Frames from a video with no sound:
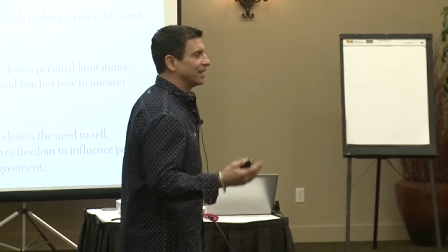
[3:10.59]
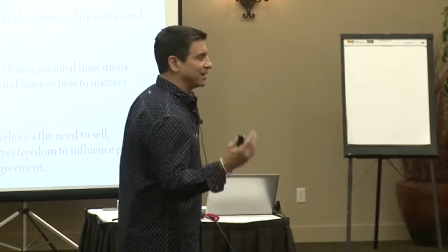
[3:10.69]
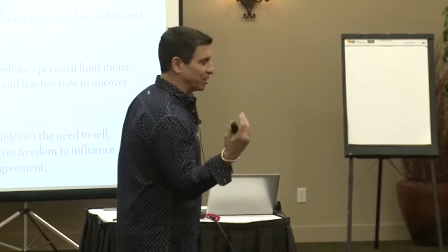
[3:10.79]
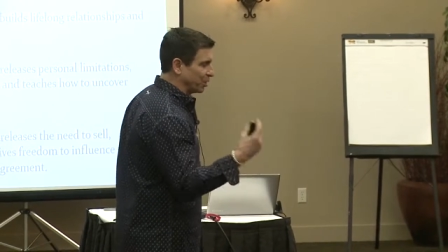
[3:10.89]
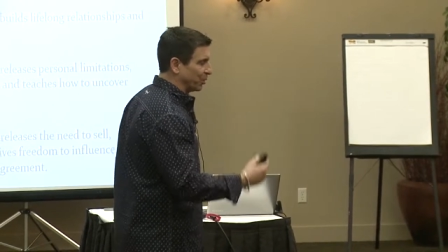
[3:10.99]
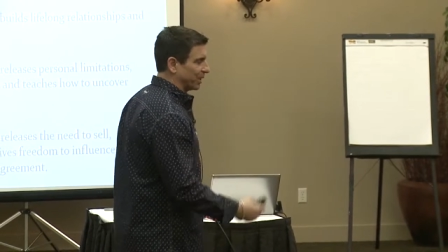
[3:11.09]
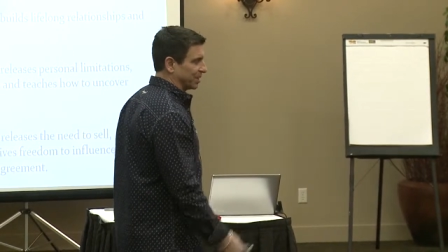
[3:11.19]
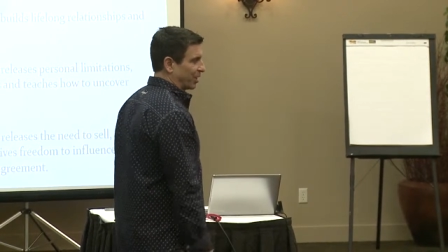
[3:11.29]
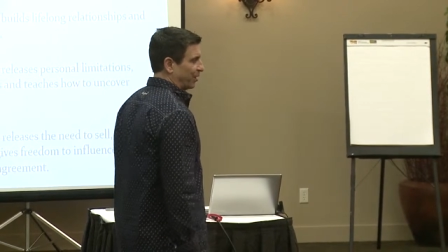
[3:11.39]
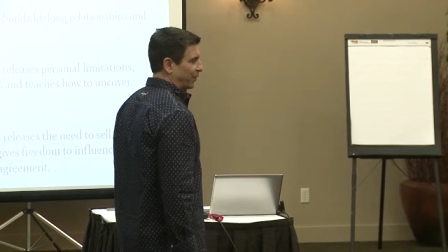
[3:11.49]
to do
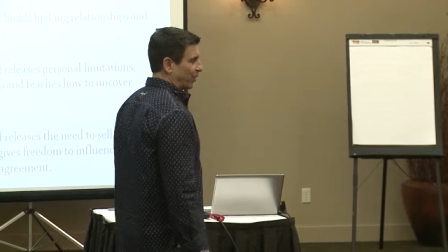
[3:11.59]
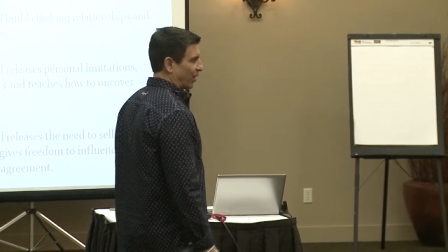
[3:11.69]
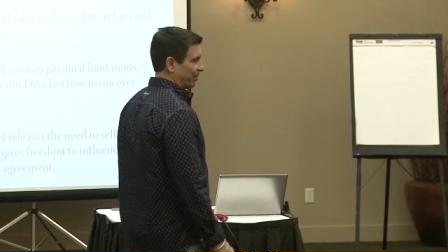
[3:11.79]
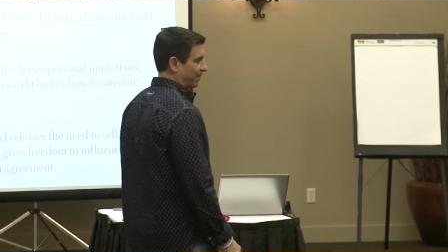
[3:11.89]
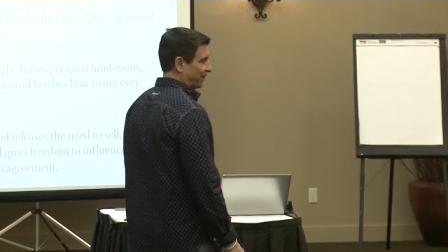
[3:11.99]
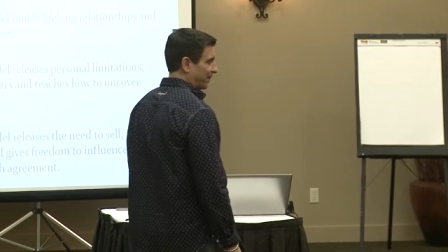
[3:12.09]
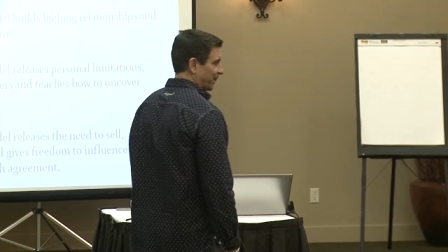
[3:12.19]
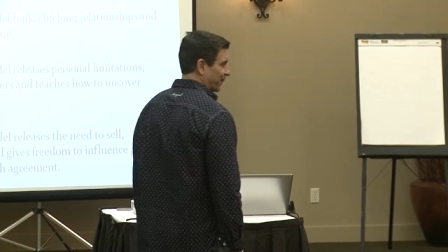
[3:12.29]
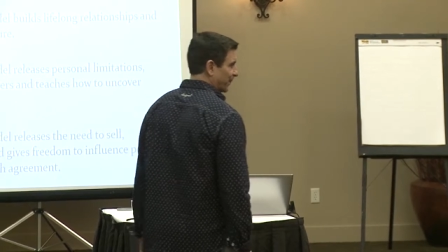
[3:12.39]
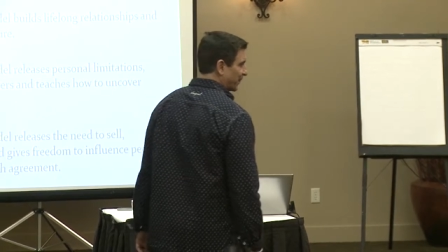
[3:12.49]
what's good for them.
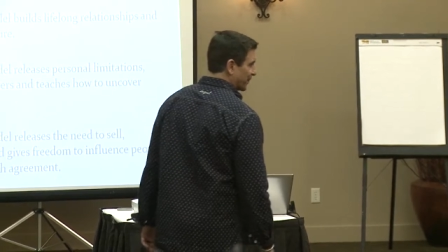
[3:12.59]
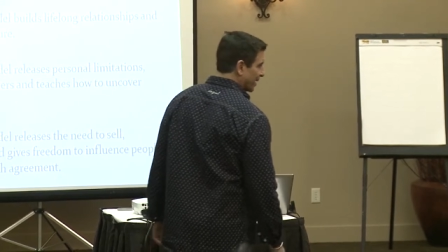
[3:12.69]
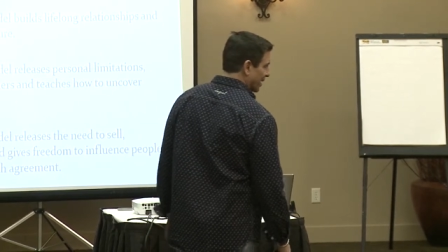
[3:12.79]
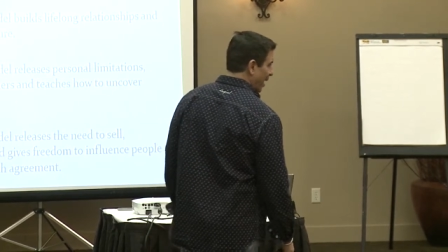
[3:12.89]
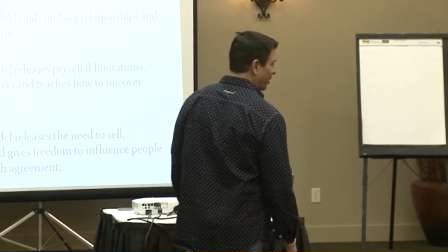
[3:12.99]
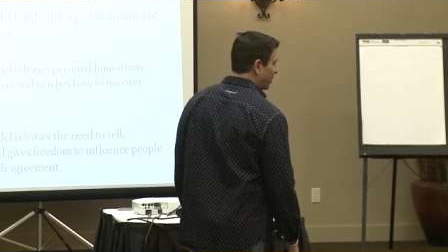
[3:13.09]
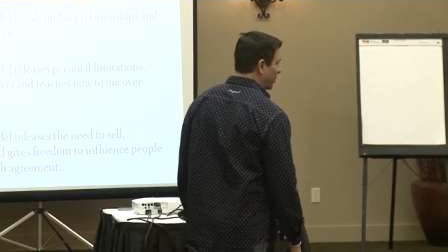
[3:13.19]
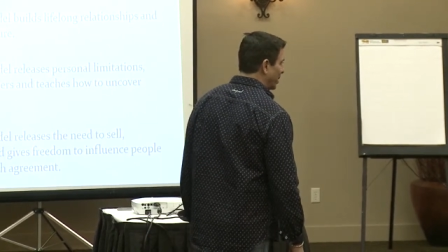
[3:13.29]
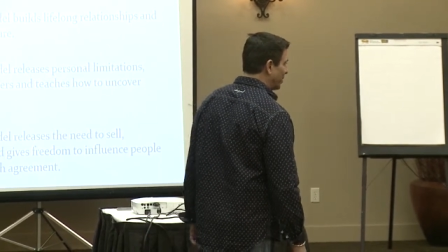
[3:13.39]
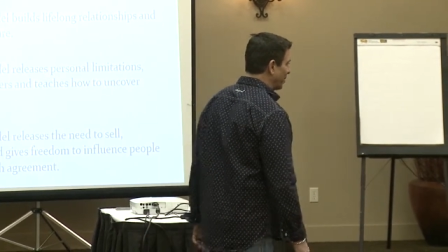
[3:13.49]
How many
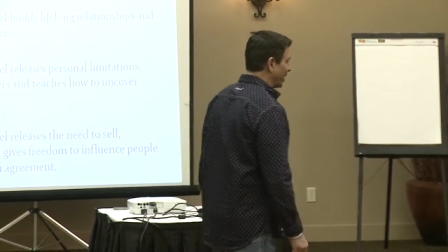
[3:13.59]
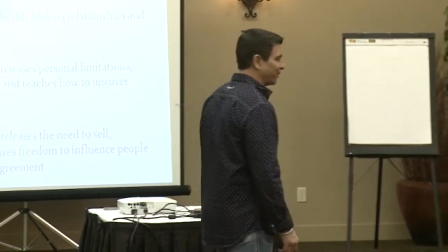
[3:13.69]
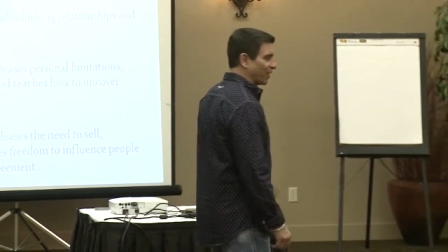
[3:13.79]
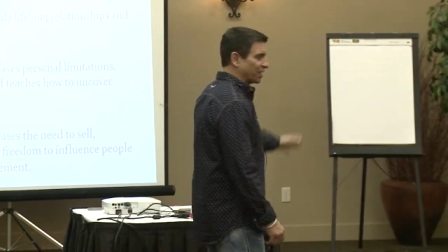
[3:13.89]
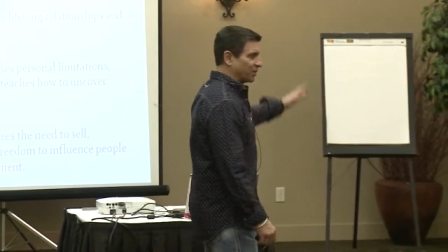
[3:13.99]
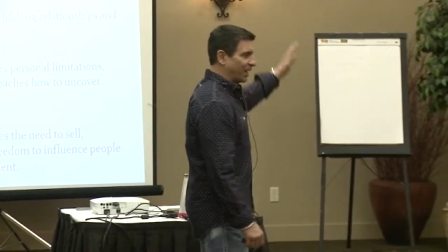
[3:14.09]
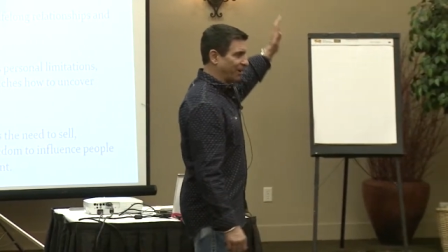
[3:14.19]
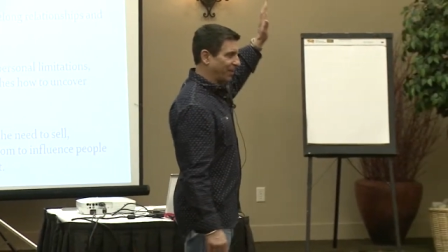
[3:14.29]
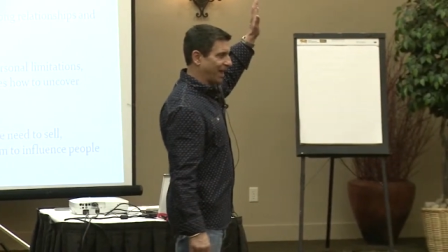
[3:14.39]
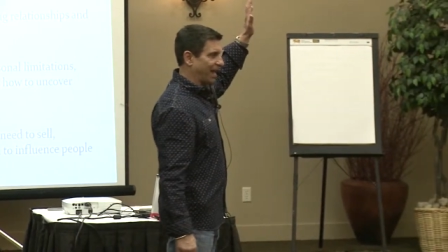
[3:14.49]
people have been
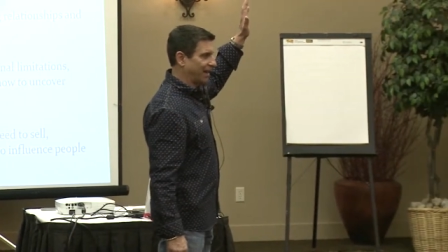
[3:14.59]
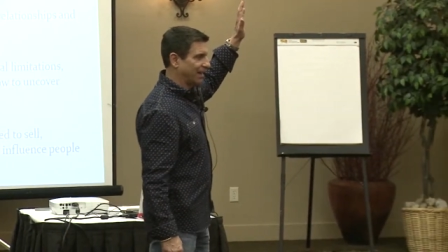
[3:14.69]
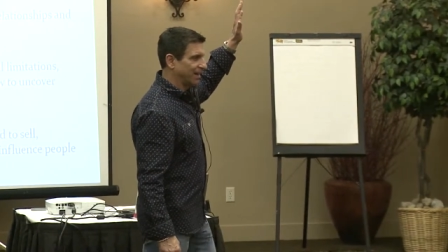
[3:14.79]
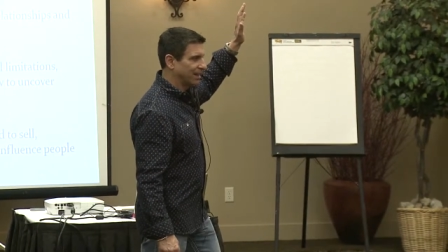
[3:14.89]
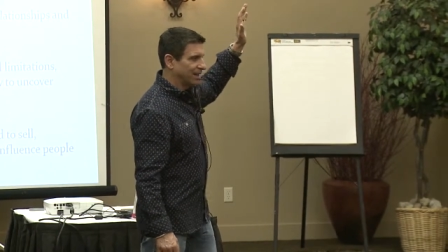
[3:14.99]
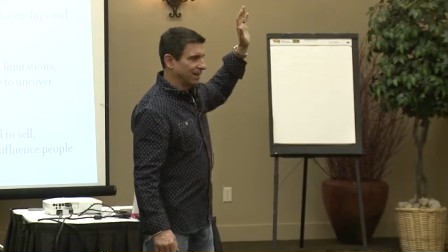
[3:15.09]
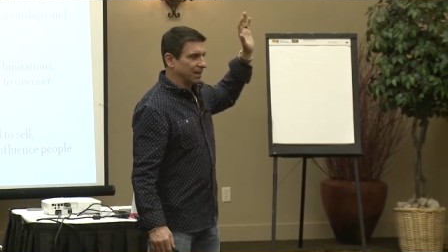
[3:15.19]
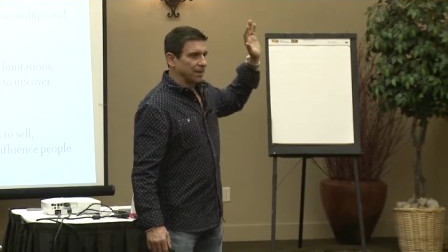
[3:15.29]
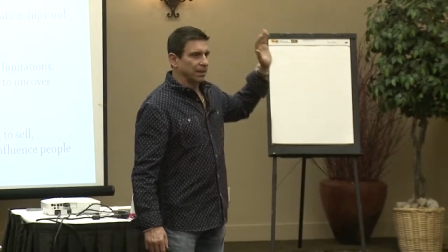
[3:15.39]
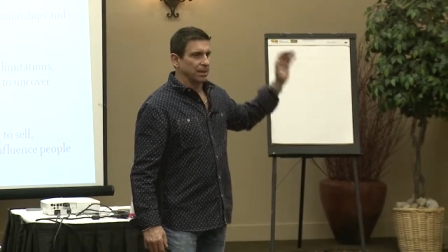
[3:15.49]
frustrated with that?
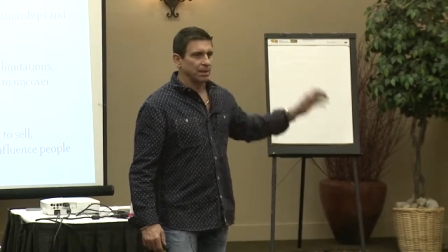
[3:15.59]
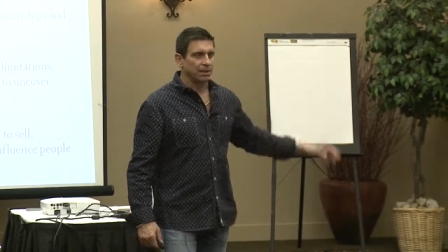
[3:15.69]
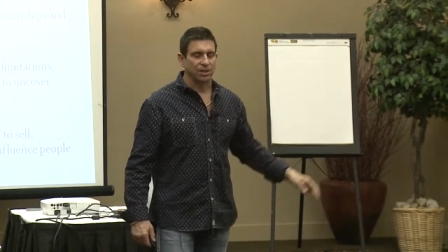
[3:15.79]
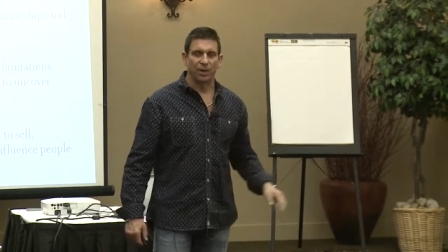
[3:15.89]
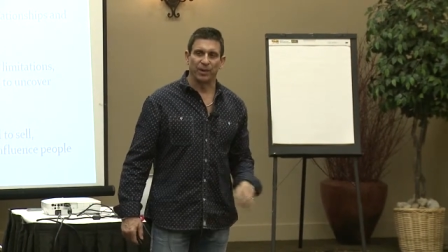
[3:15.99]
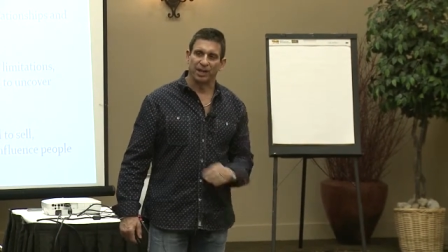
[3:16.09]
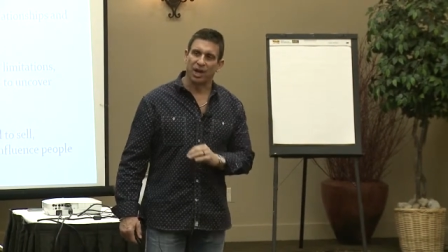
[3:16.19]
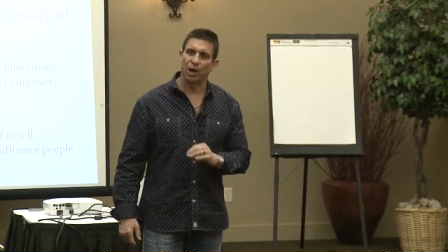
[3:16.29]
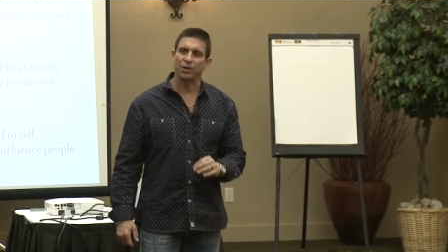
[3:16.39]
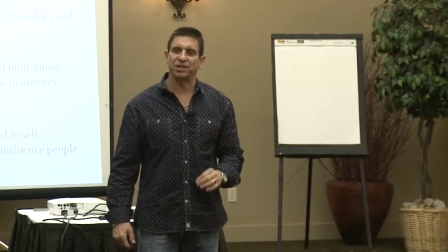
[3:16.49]
So in
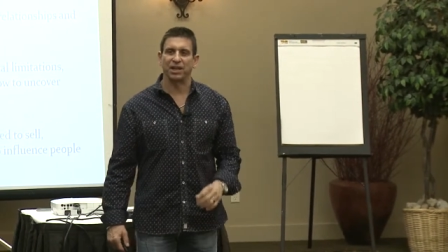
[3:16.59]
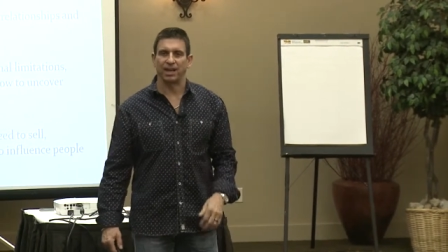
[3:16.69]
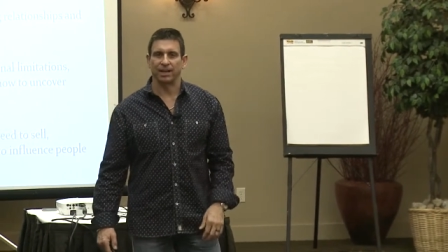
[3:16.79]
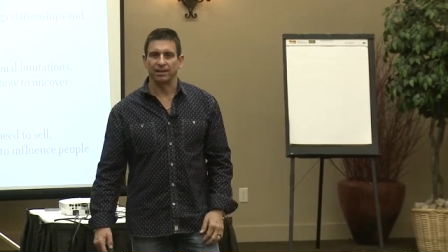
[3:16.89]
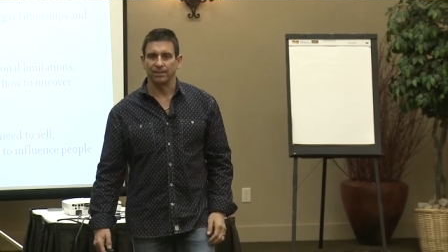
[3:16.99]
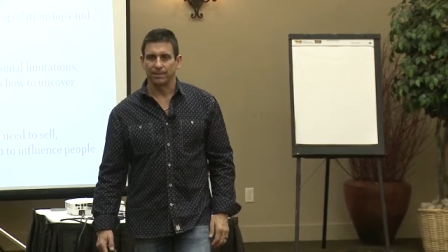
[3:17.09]
coaching,